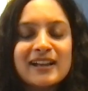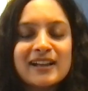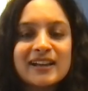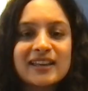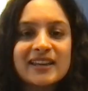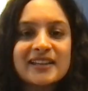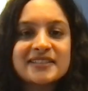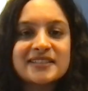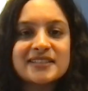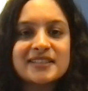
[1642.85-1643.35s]

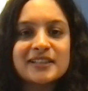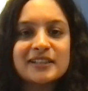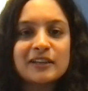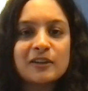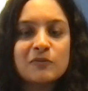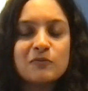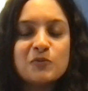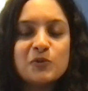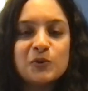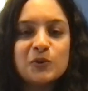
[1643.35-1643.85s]

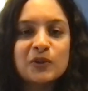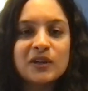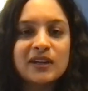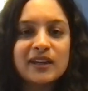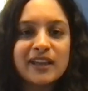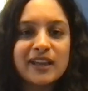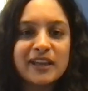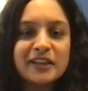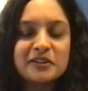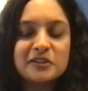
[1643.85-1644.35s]
crescent
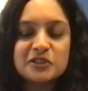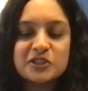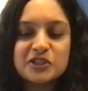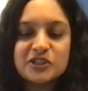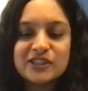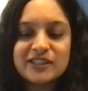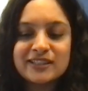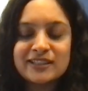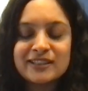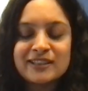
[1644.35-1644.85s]
moon
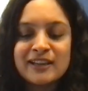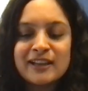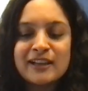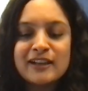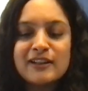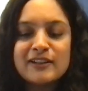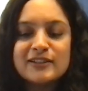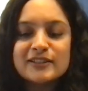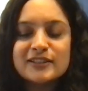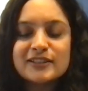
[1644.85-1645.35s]
energy.
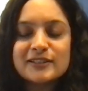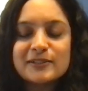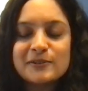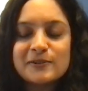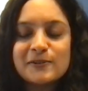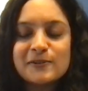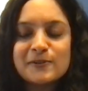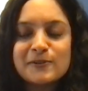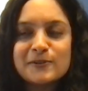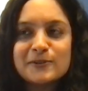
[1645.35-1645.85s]

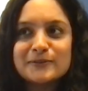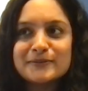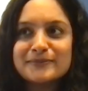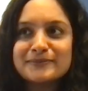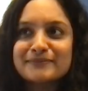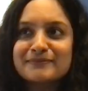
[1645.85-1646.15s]
So,